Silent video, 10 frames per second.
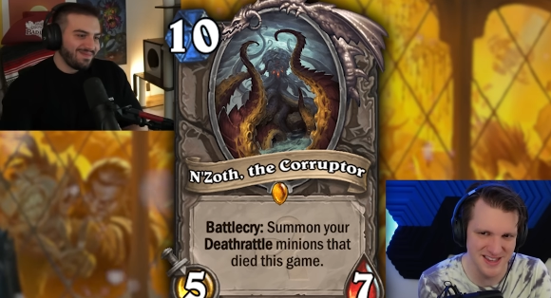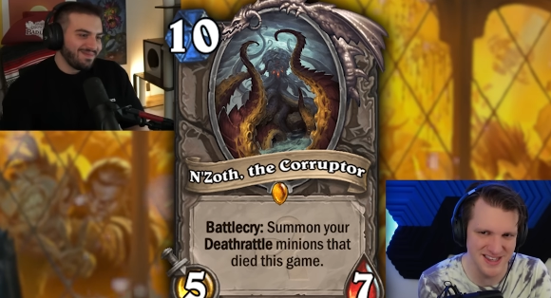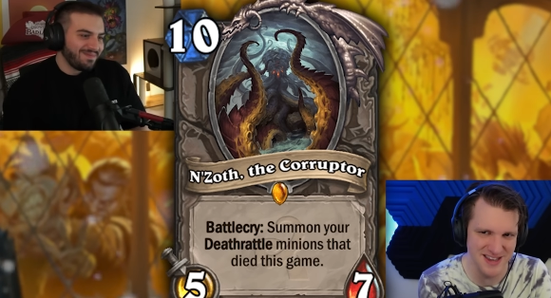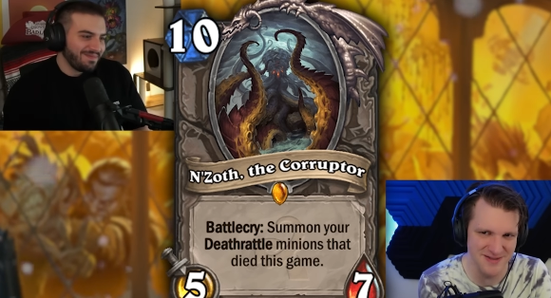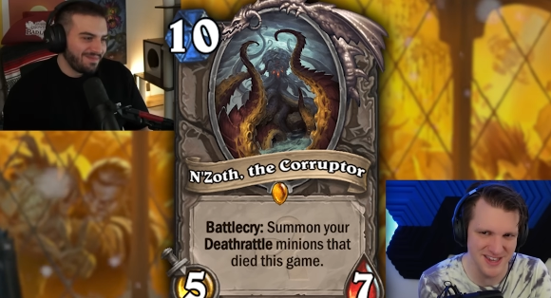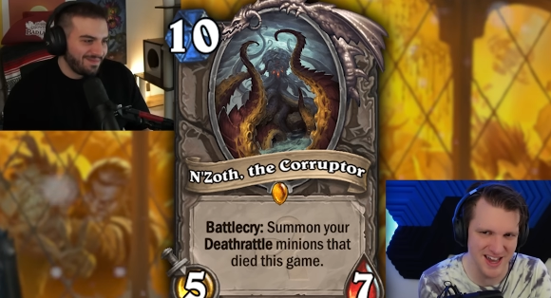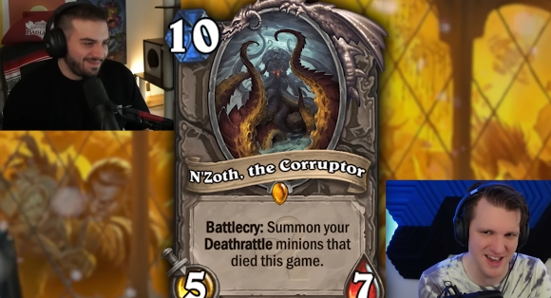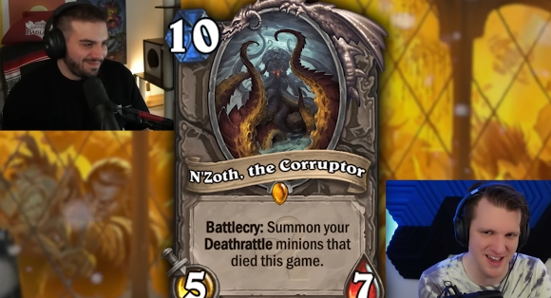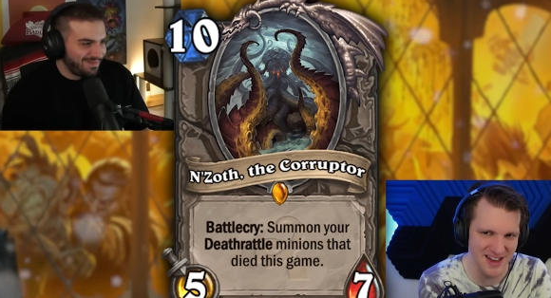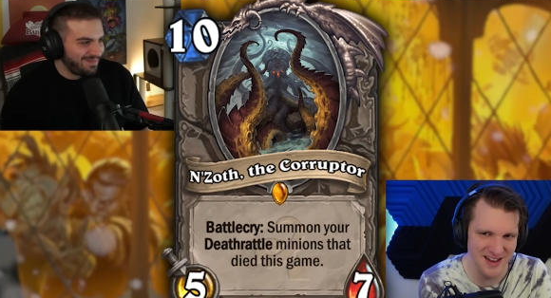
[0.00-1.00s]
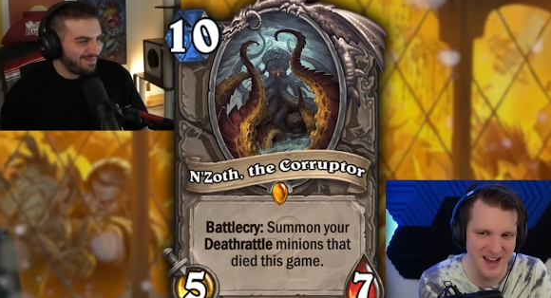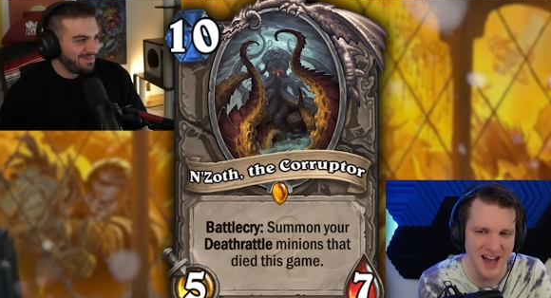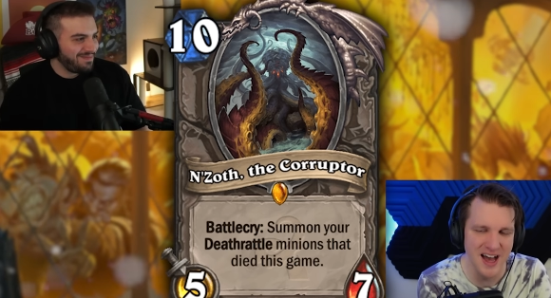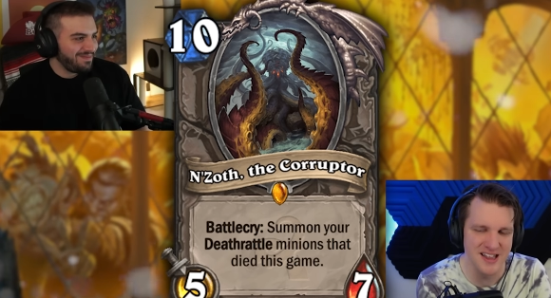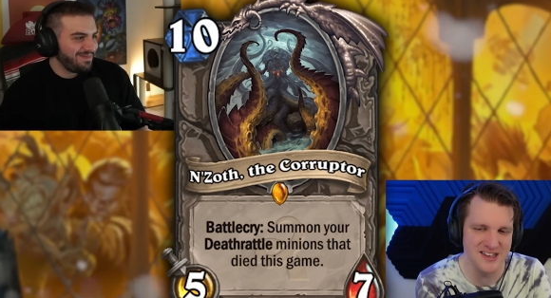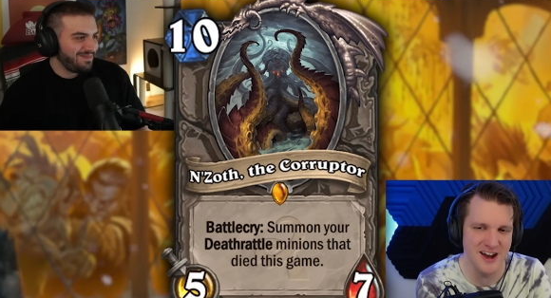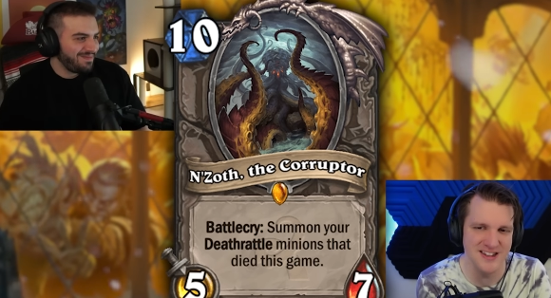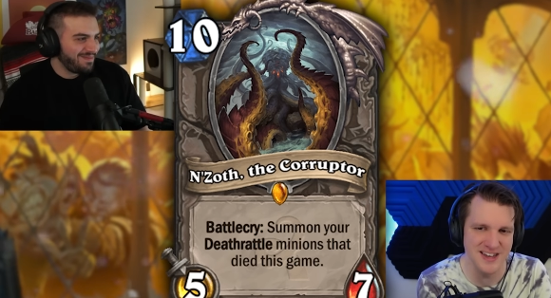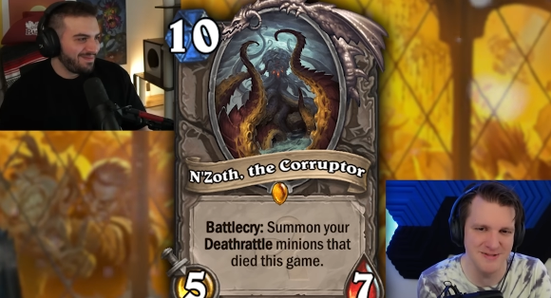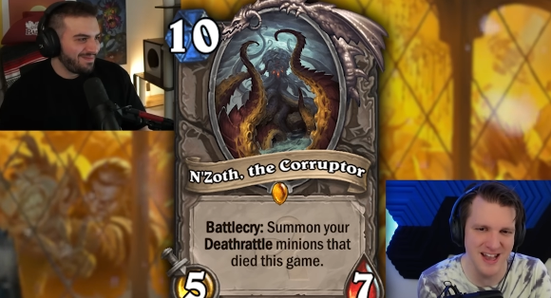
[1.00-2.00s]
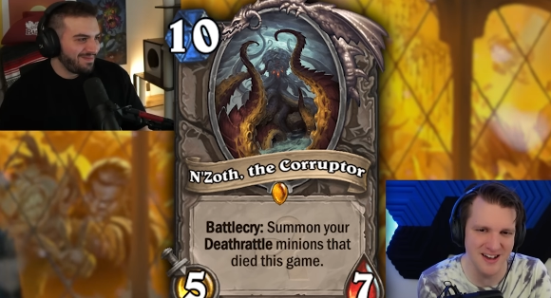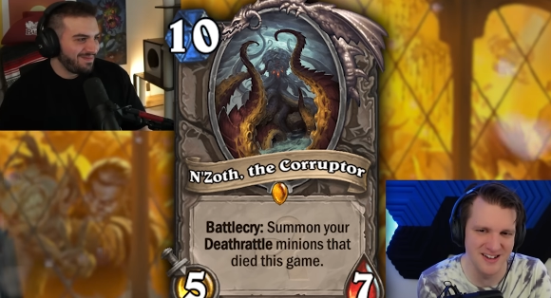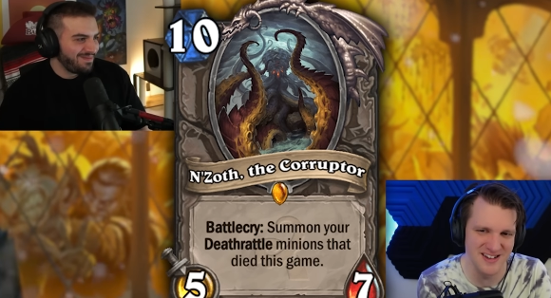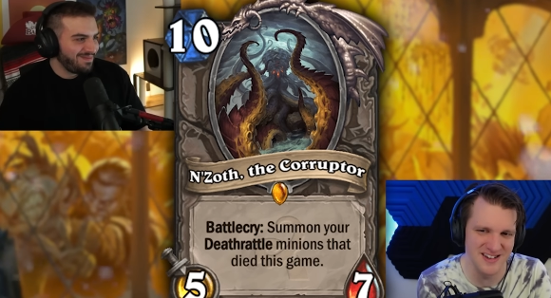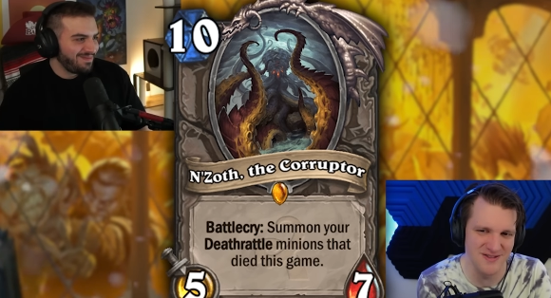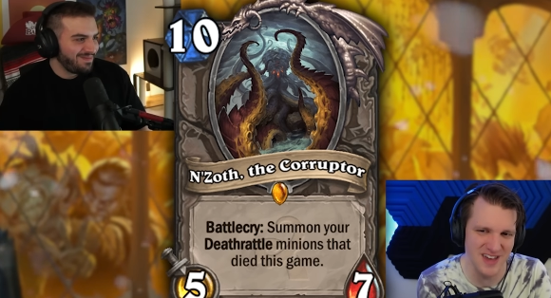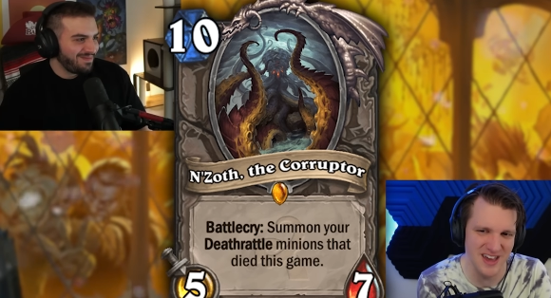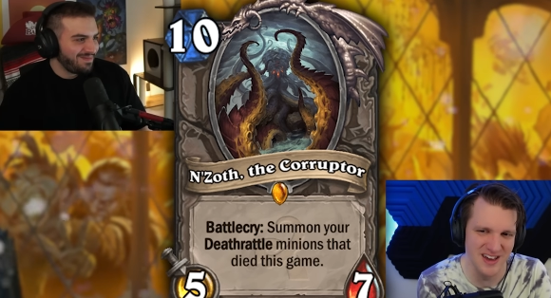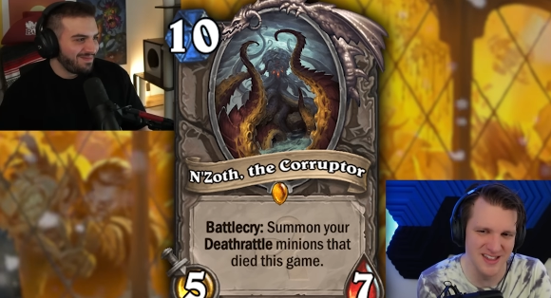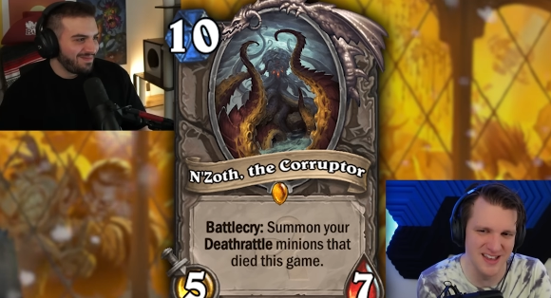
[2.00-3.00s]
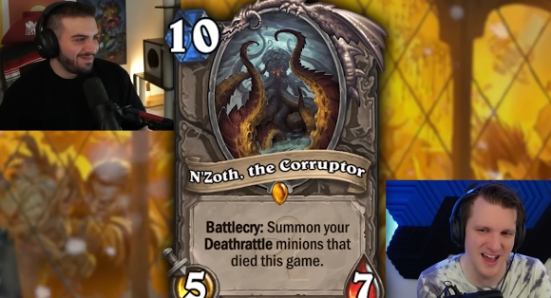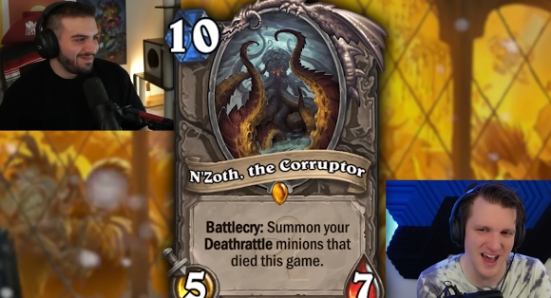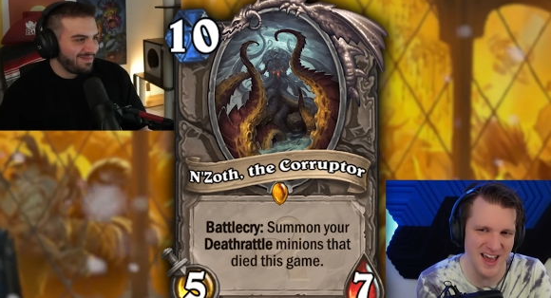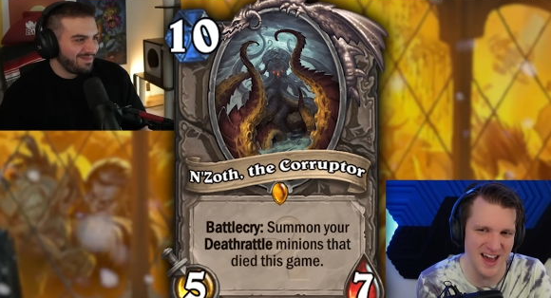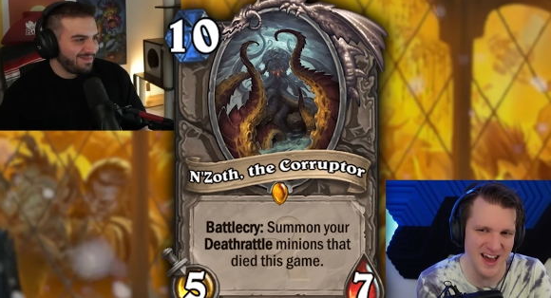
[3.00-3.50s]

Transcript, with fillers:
Speaker 1: This seems like this card seems not good to me. I